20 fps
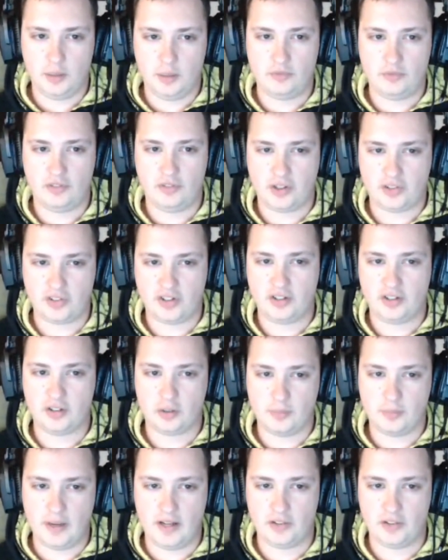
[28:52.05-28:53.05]
Fixing their
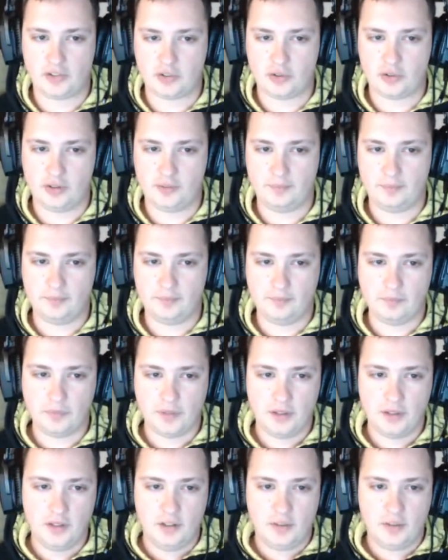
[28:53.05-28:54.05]
mastery,
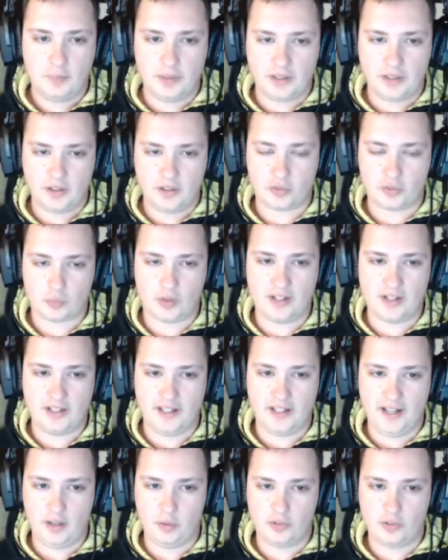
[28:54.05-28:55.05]
because right
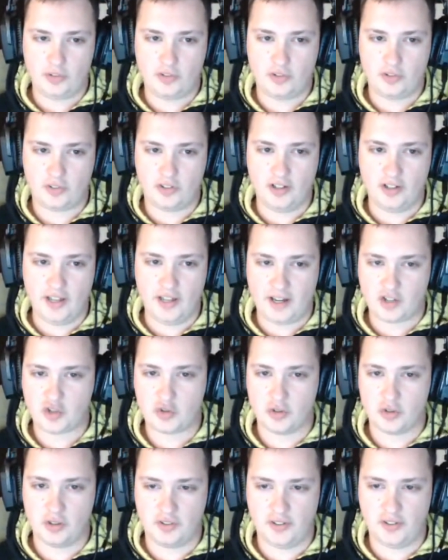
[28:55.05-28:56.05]
now it's just an
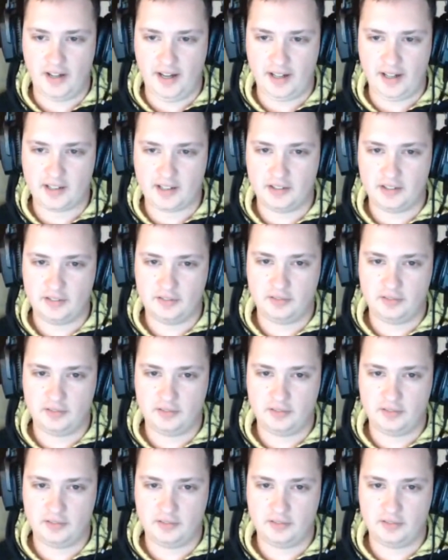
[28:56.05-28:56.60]
extra attack,